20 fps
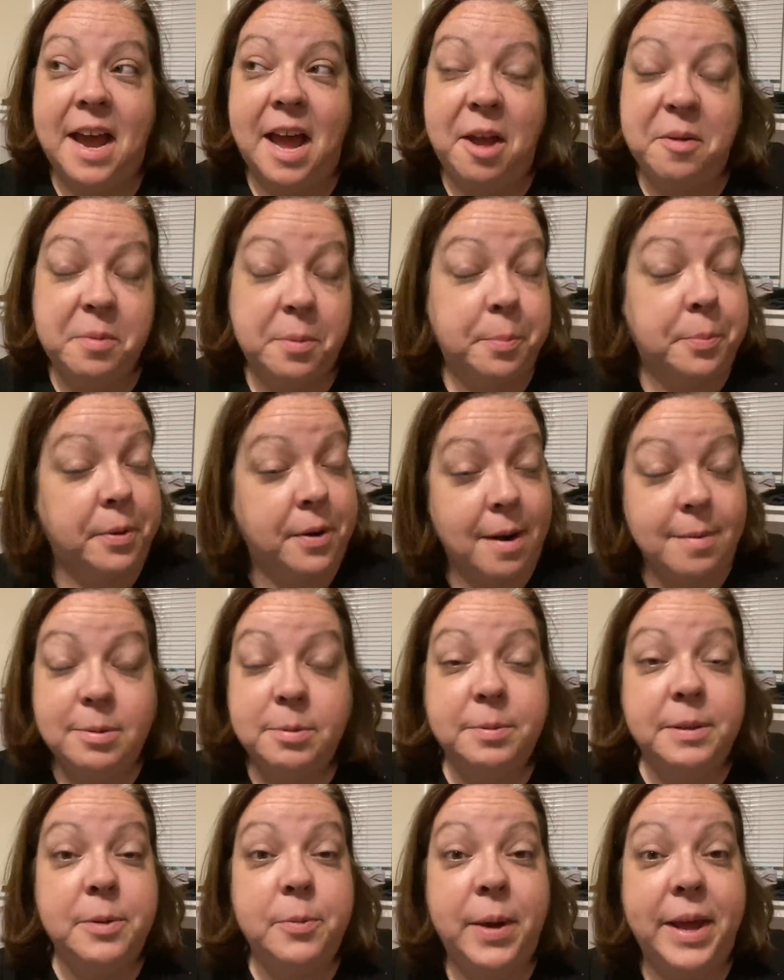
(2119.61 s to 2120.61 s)
I will
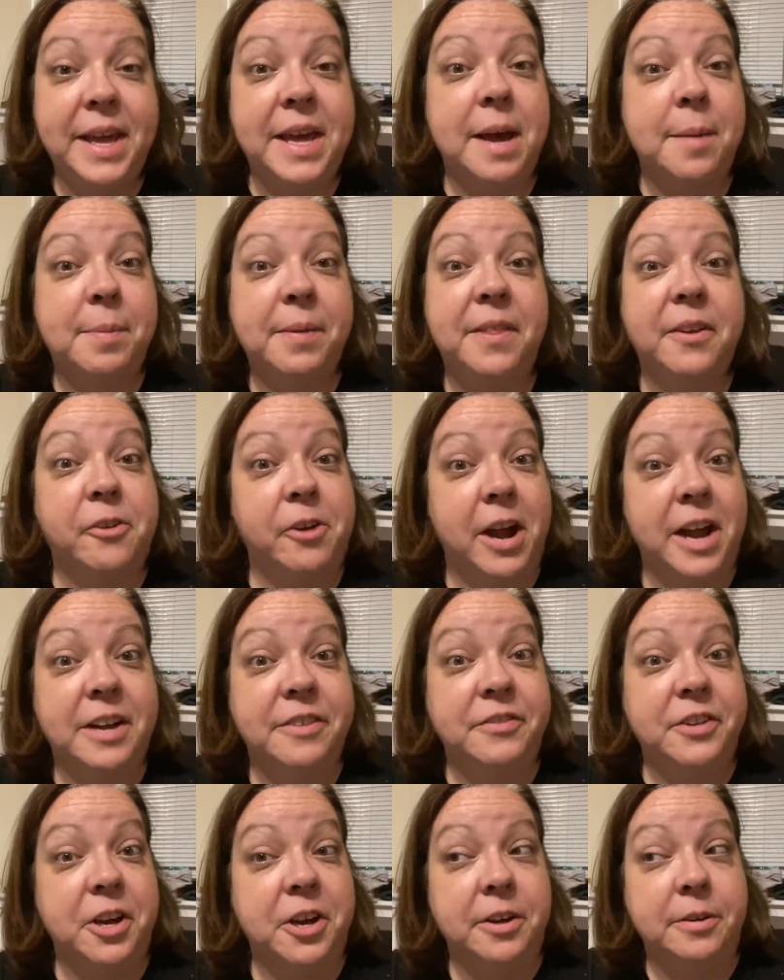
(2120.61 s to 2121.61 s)
probably wake up at the crack
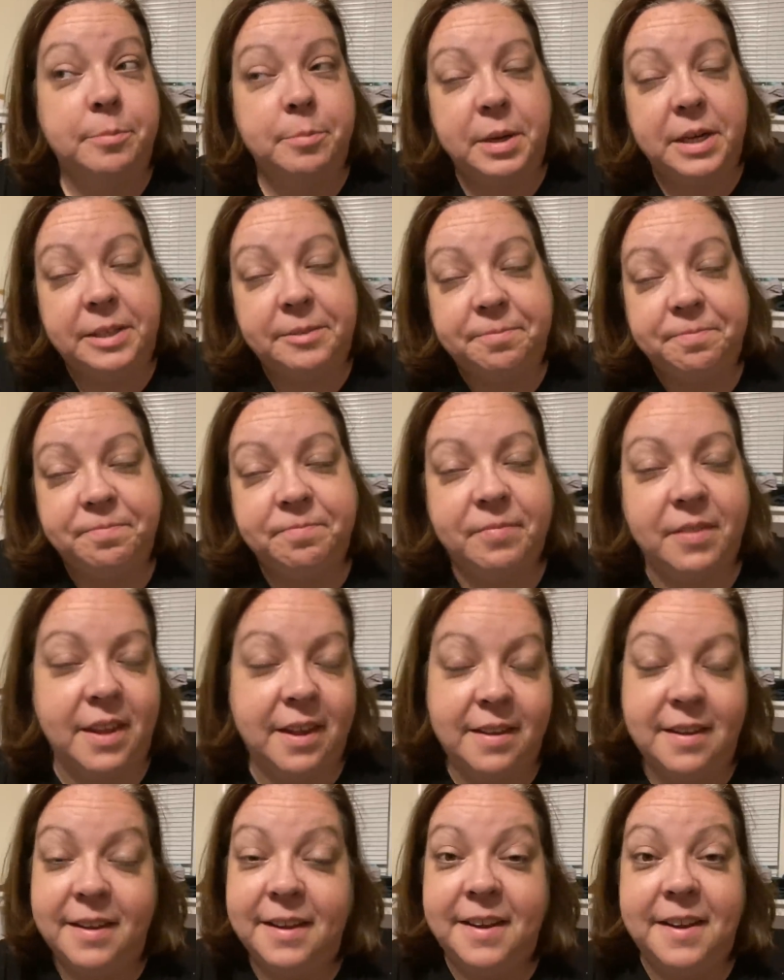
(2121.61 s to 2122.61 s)
of dawn, but
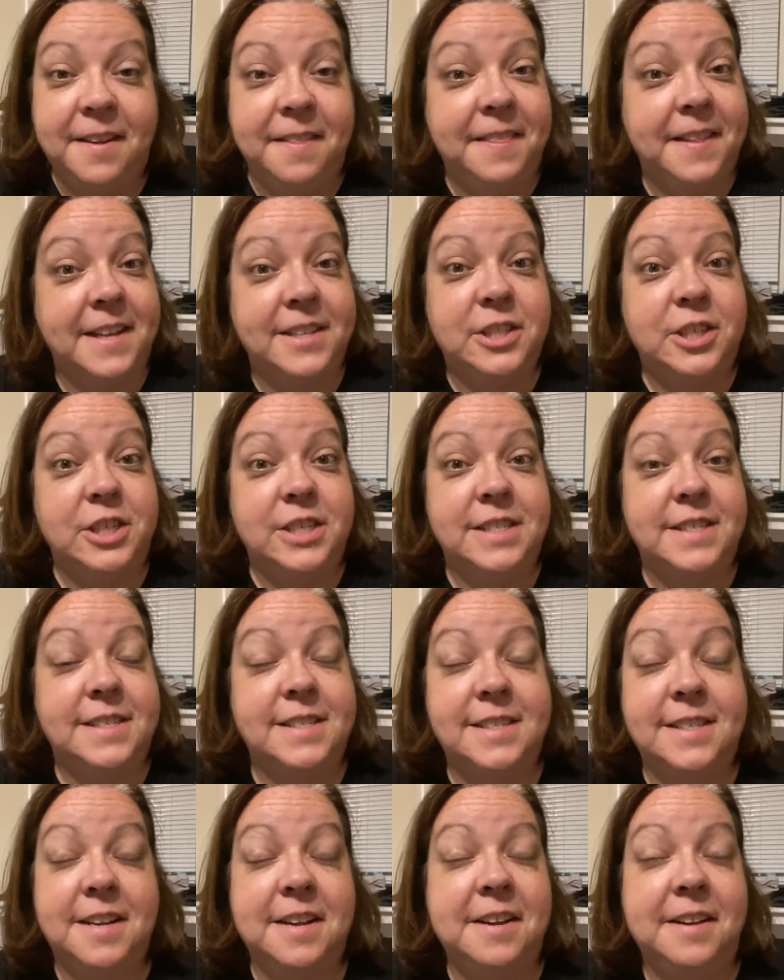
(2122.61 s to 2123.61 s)
that's
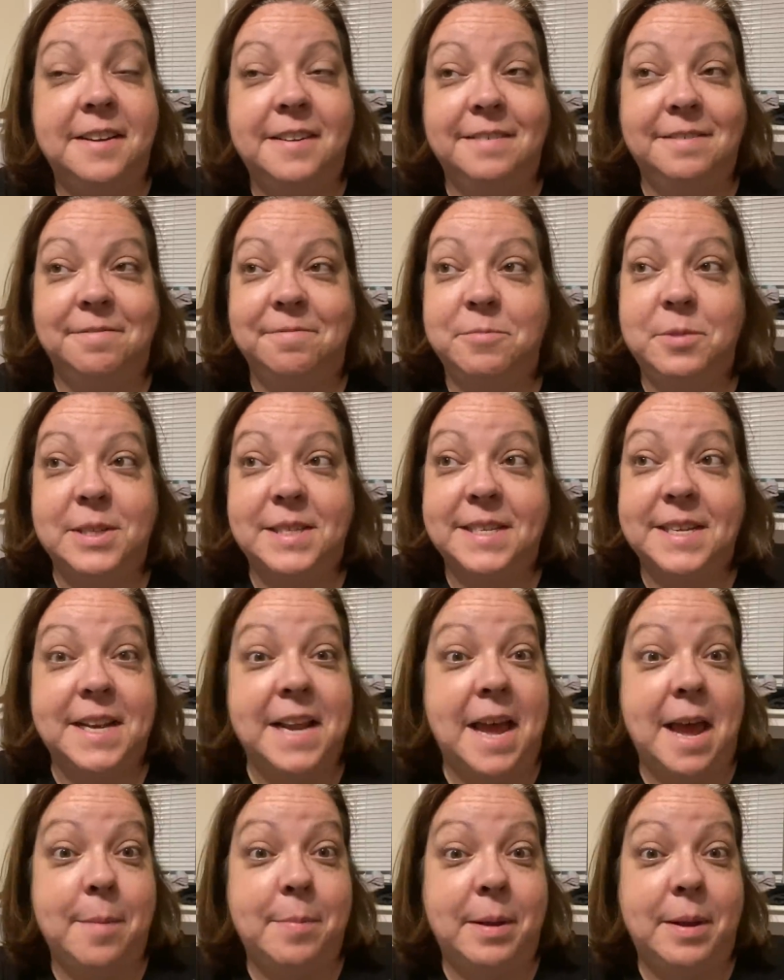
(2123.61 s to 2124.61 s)
just what's going
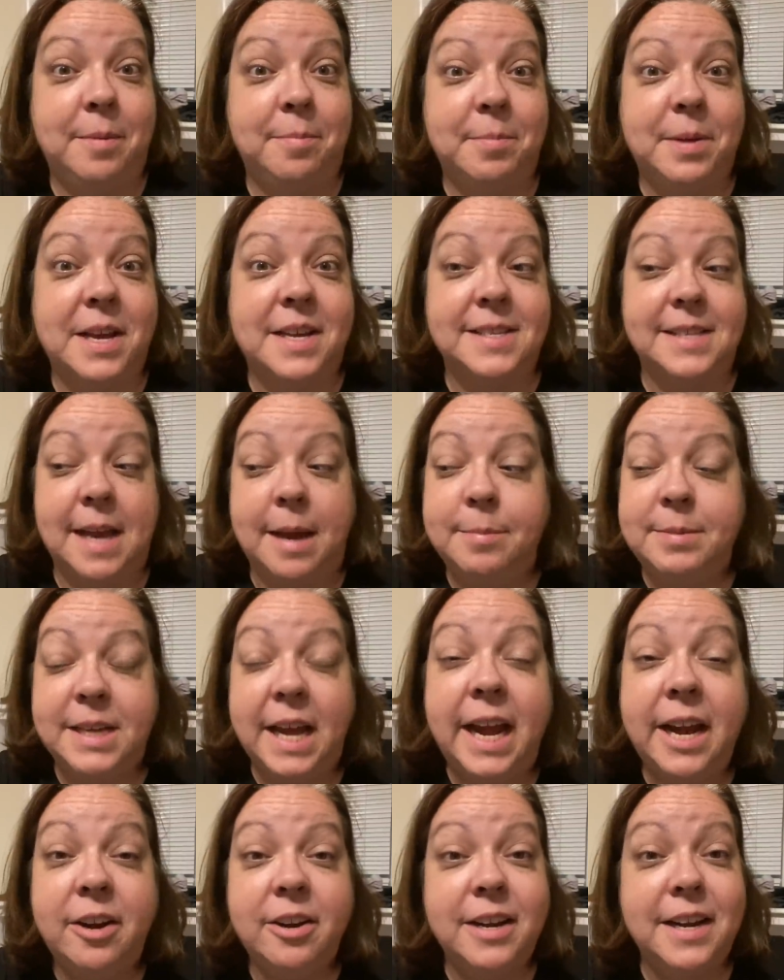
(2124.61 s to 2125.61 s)
to happen because I'm
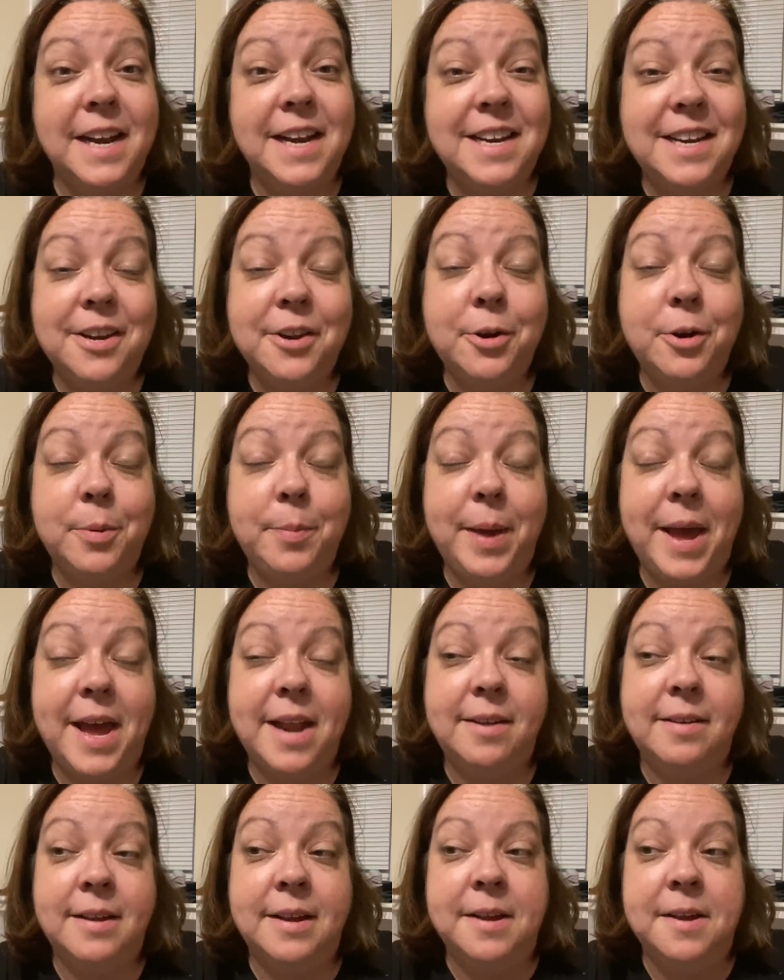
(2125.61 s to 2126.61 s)
tired and I need to go to
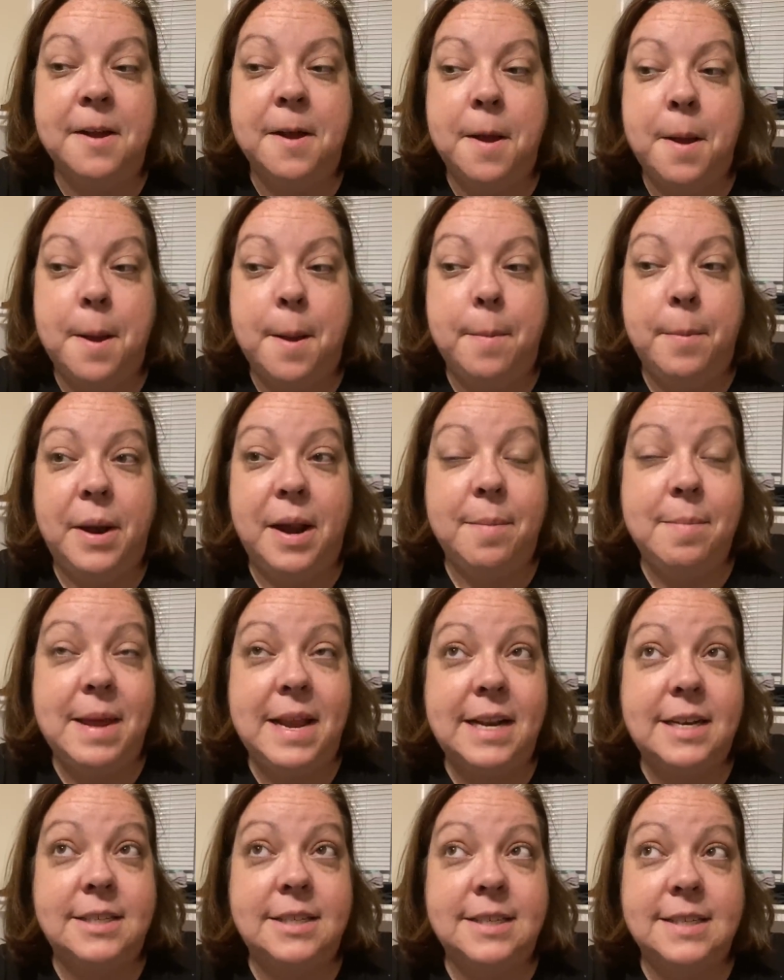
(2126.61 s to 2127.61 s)
bed. But I
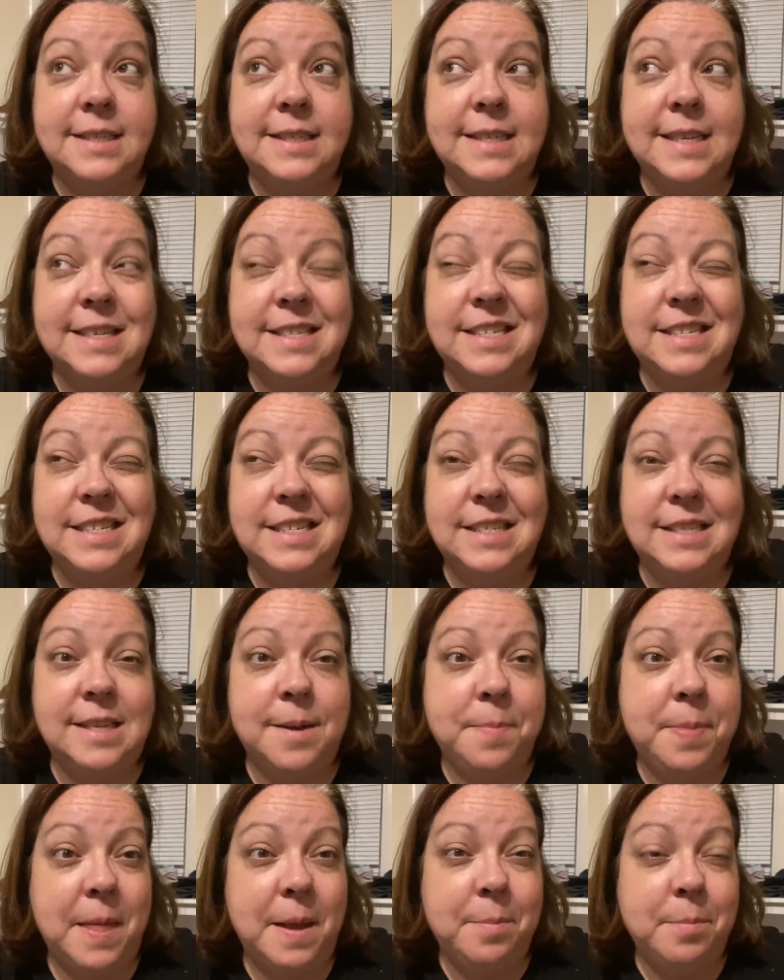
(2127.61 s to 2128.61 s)
made it to
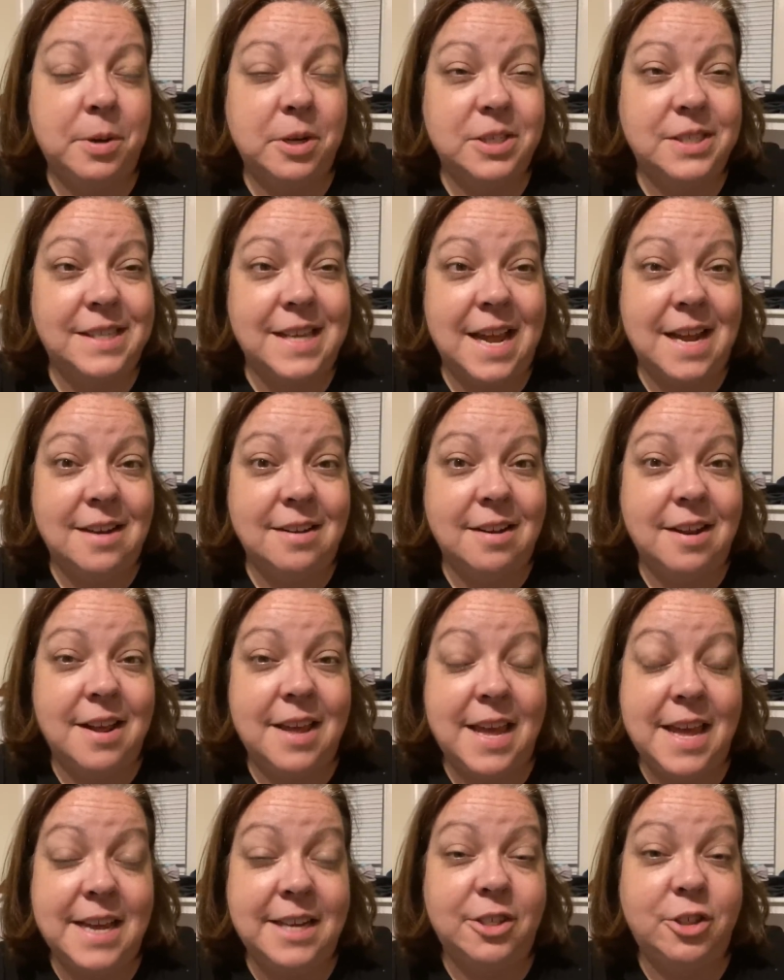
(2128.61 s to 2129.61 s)
60-something%
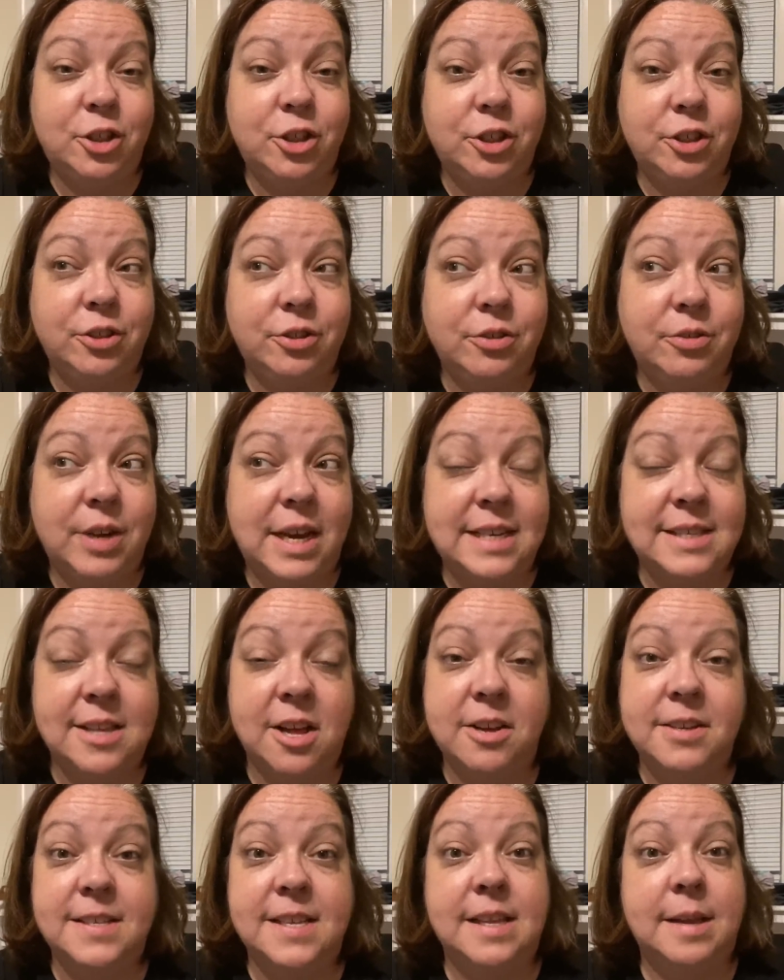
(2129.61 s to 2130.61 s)
into As
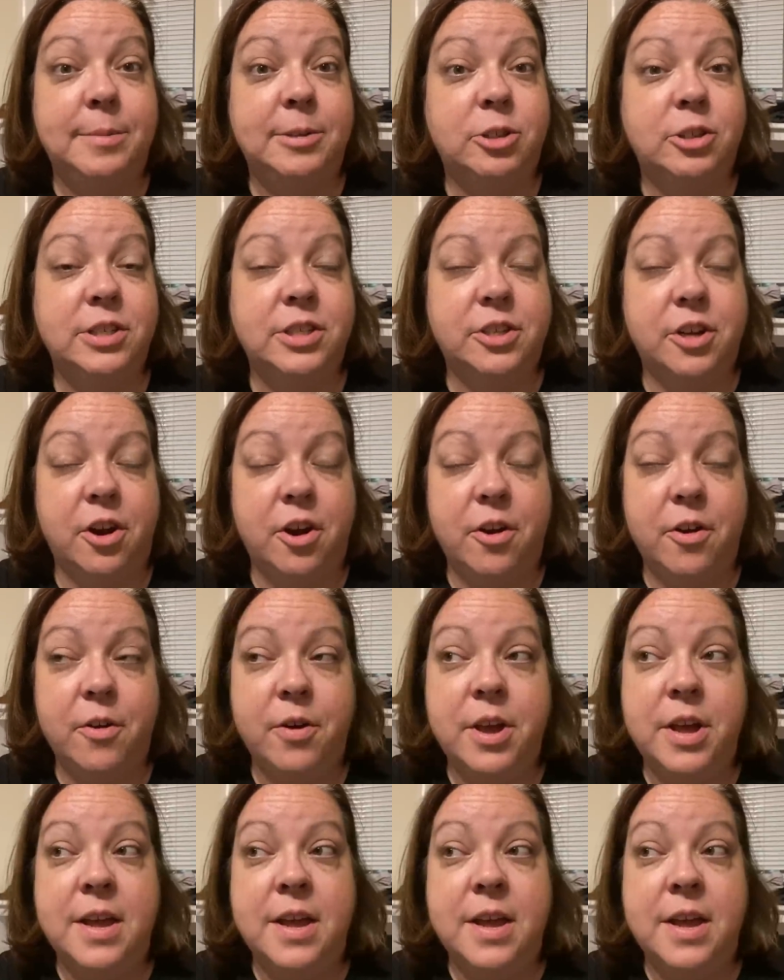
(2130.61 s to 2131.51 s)
Long As the Lemon Trees Grow.